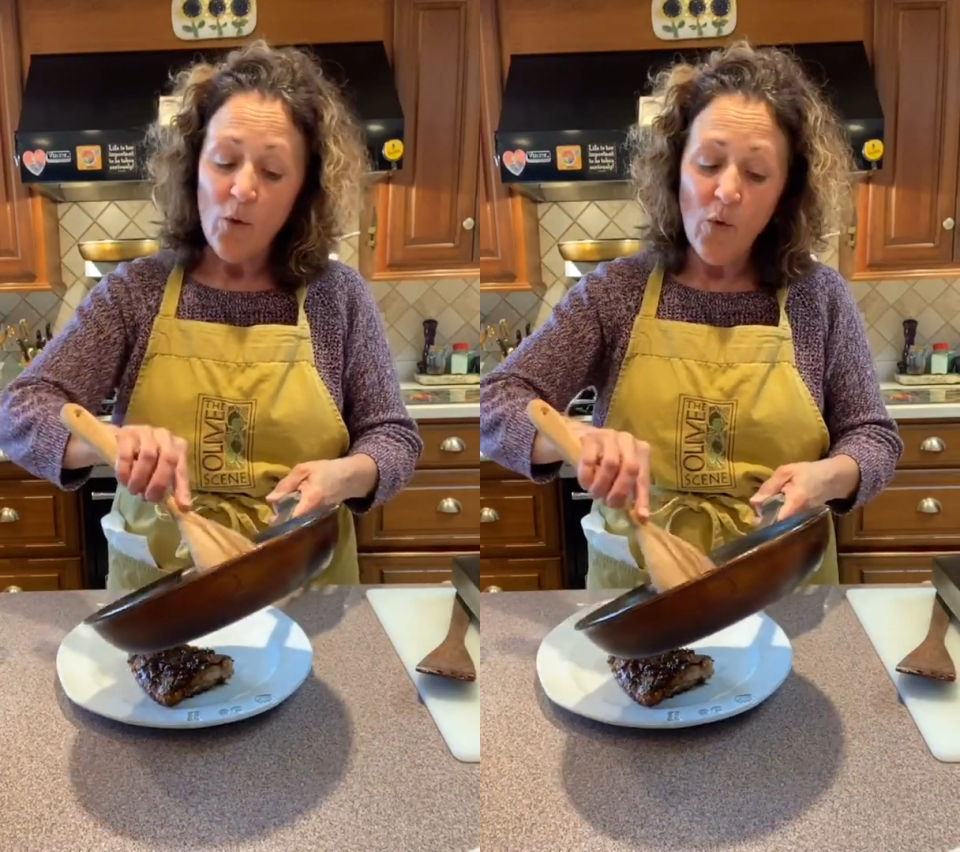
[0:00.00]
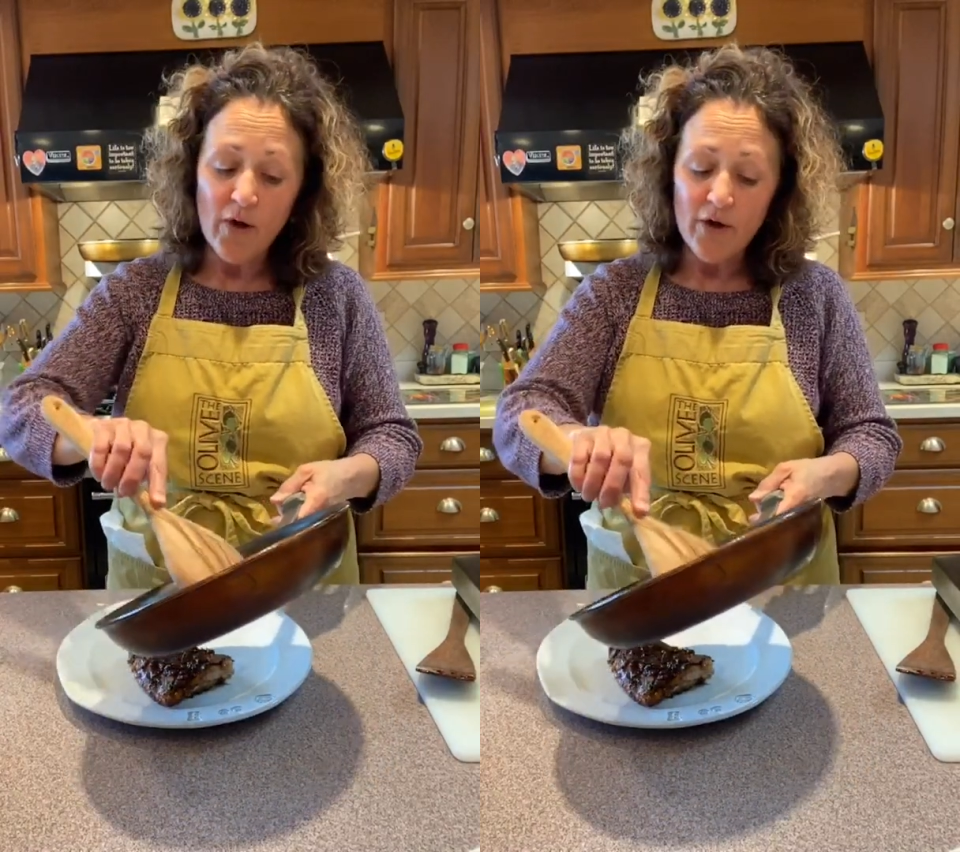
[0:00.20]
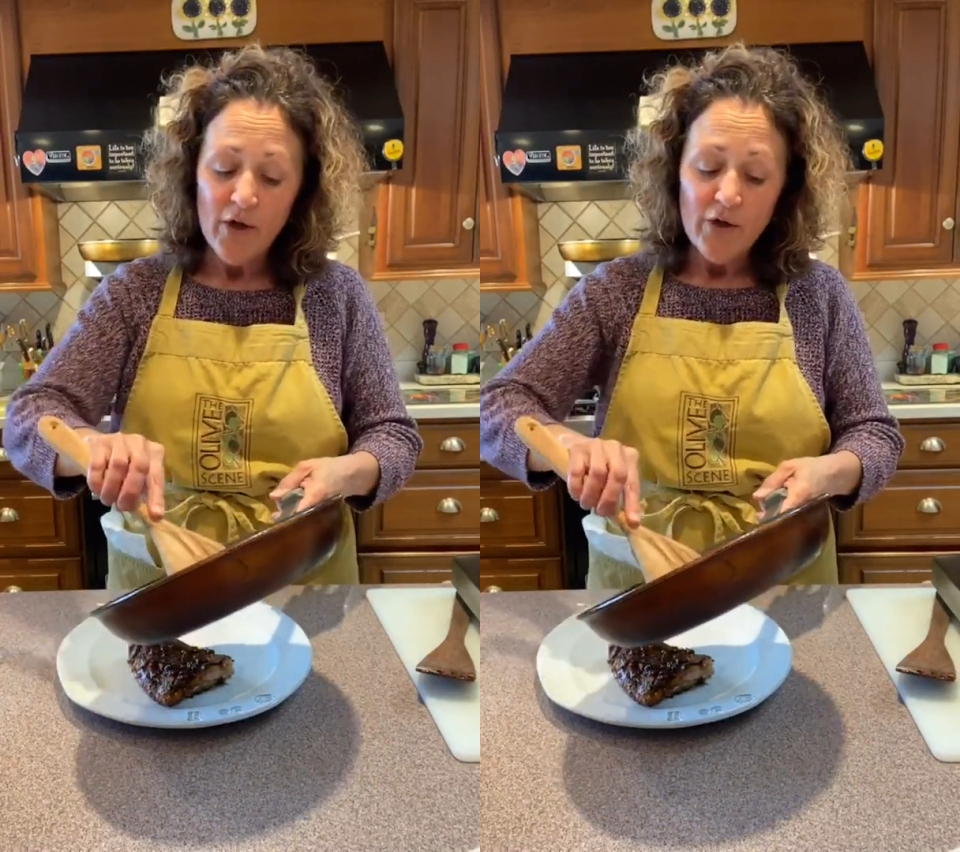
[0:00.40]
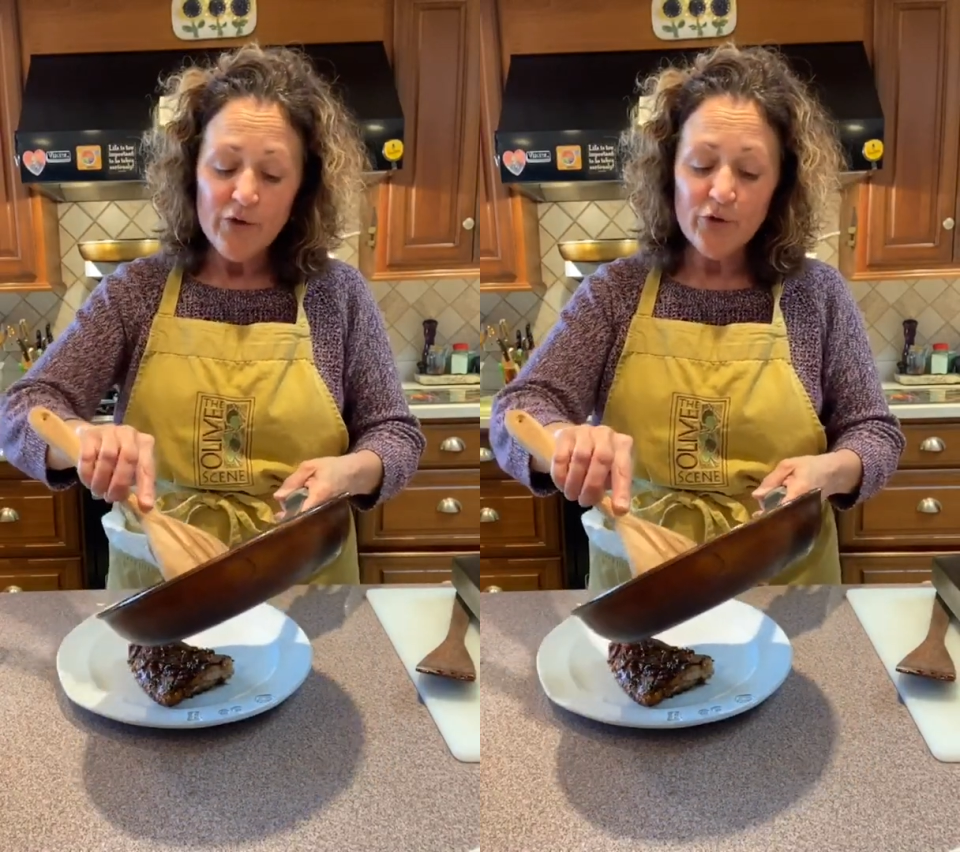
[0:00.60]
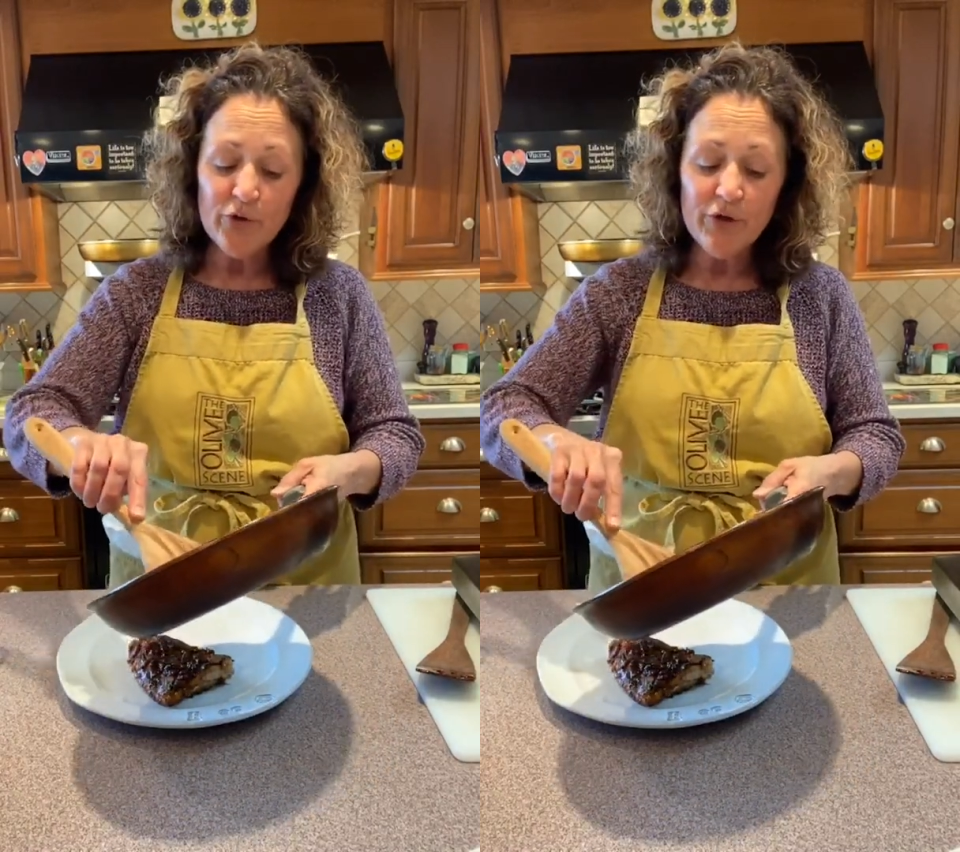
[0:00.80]
or you
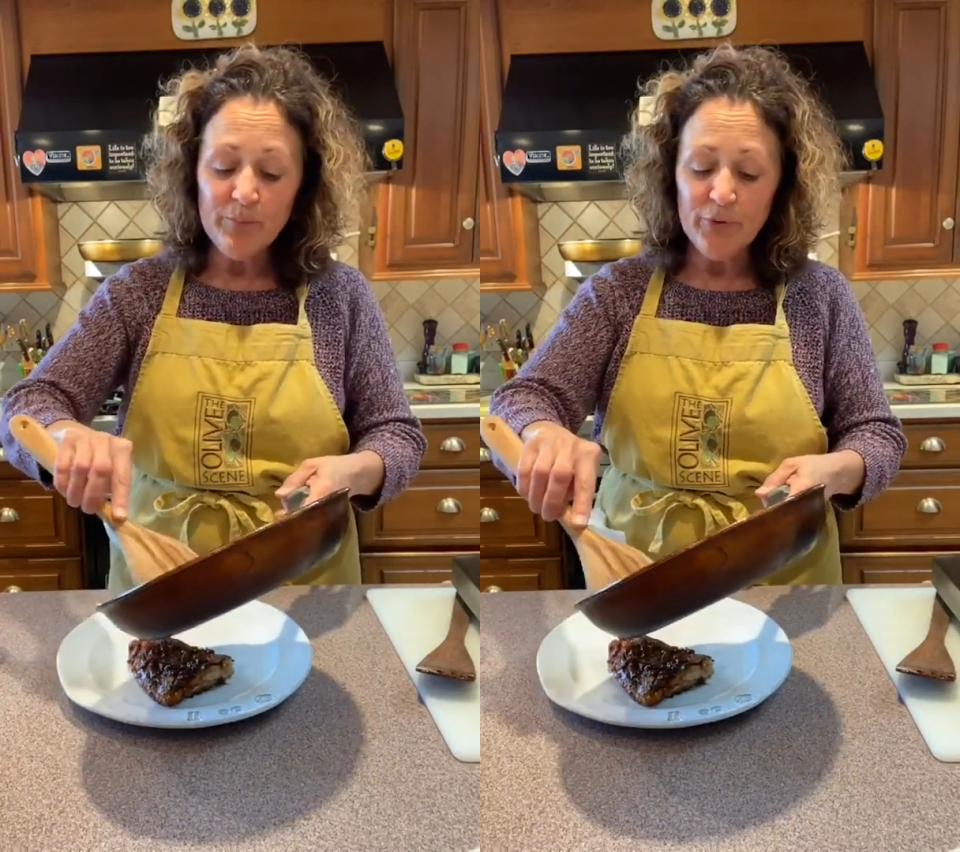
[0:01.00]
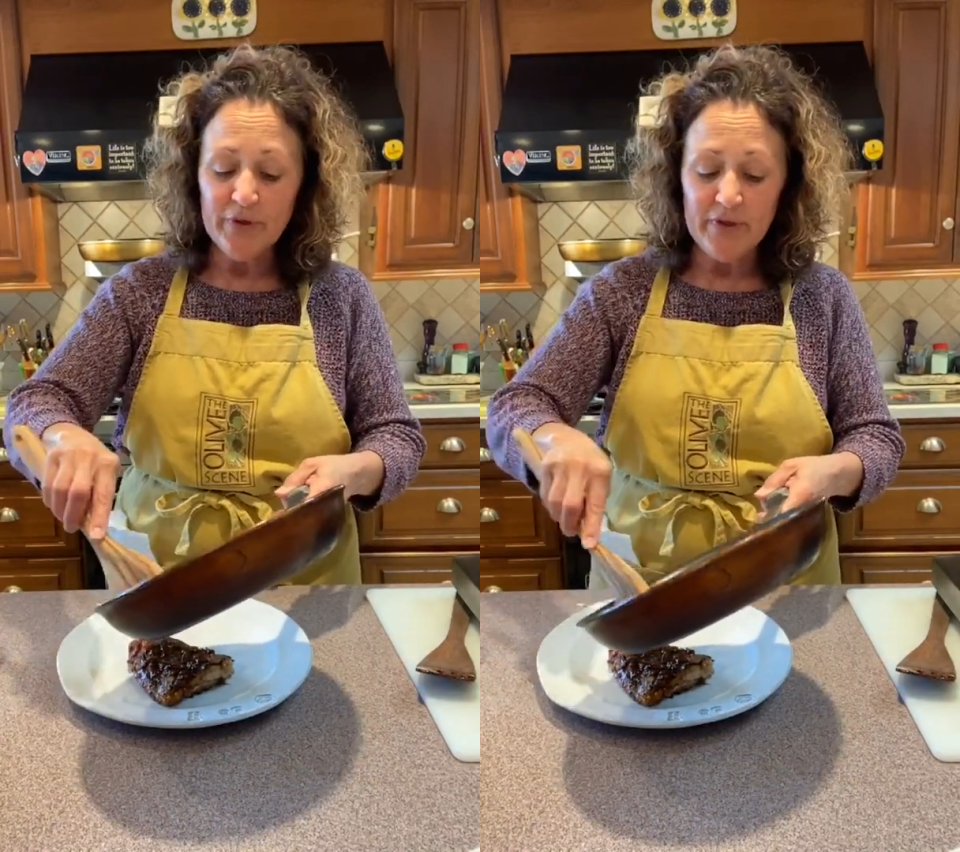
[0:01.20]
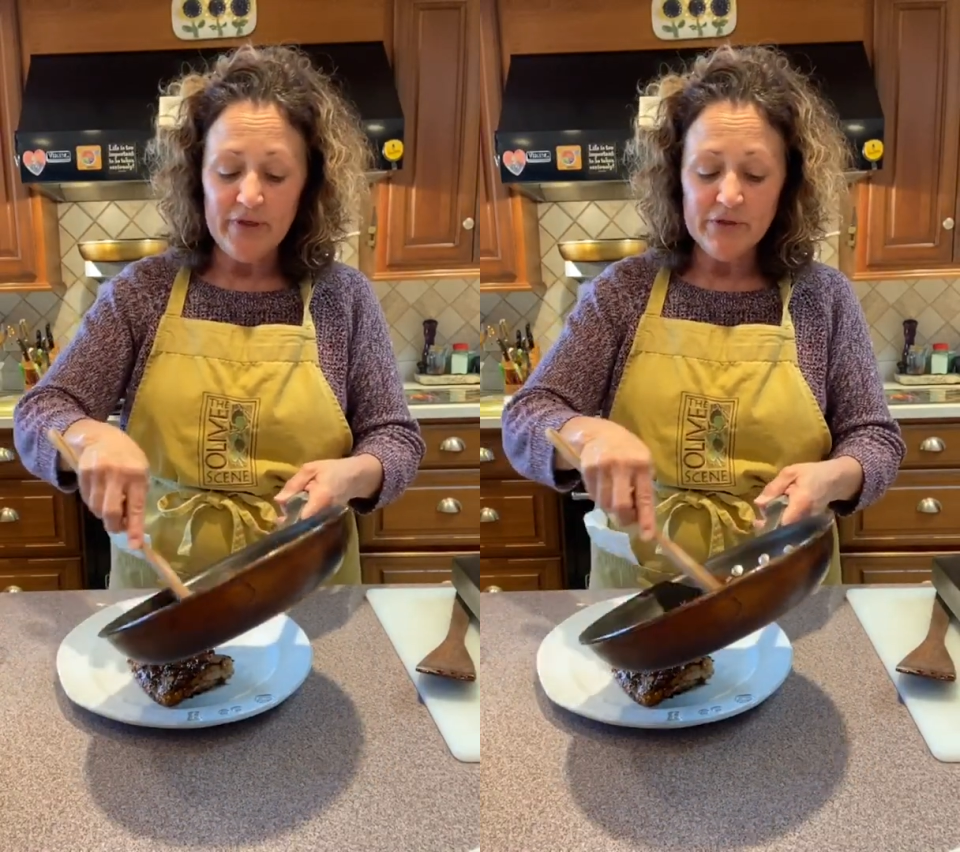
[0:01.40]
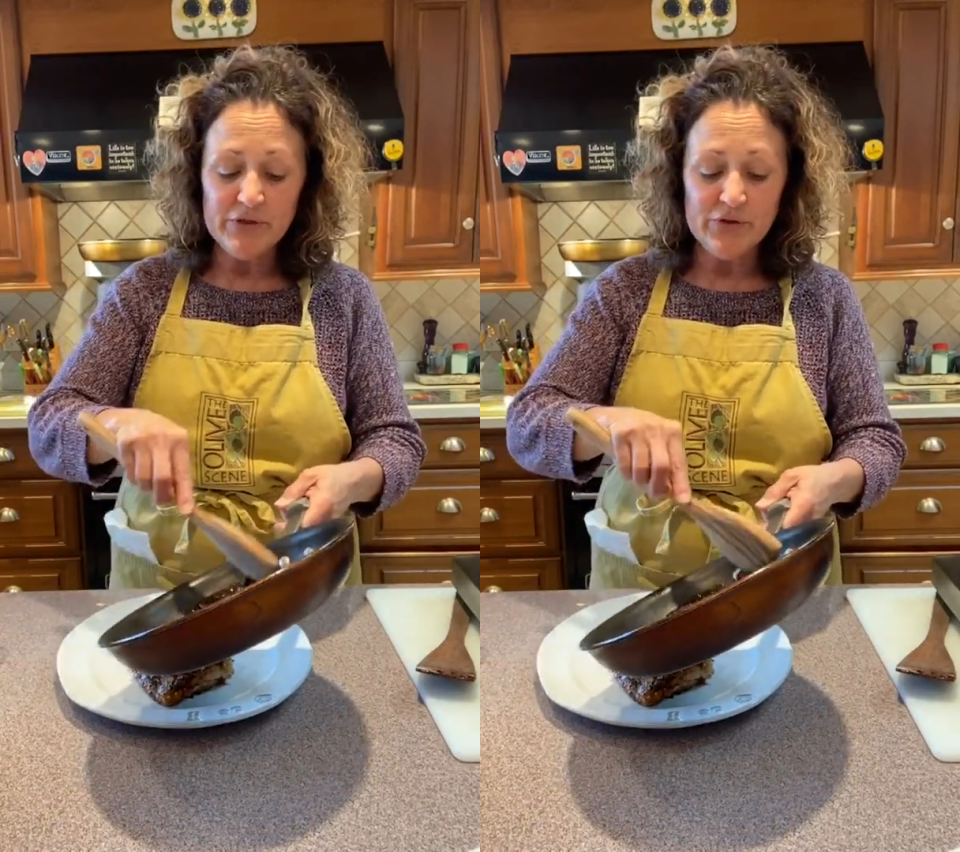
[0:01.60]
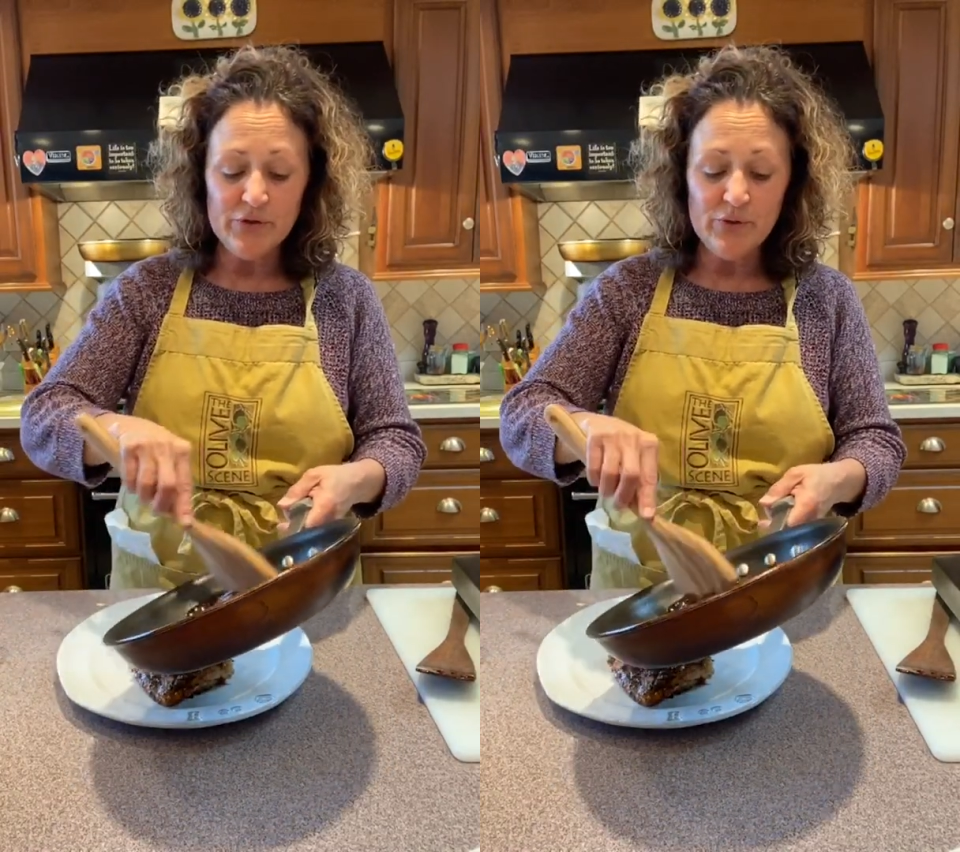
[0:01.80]
could put it
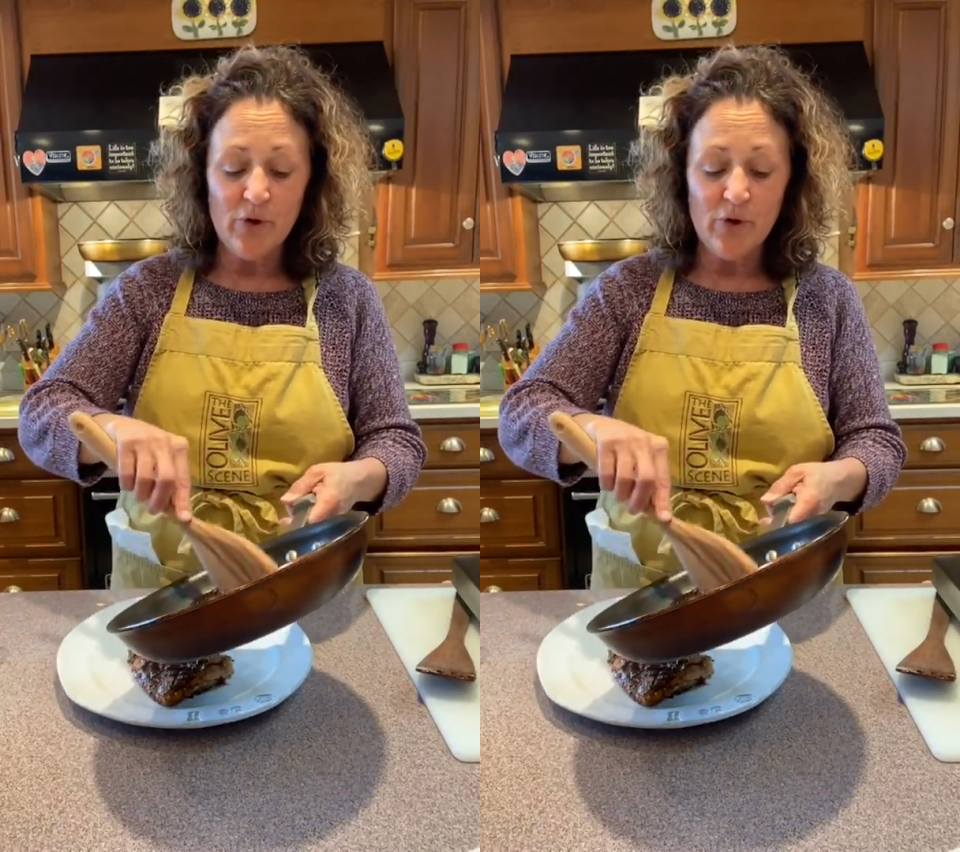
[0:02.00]
into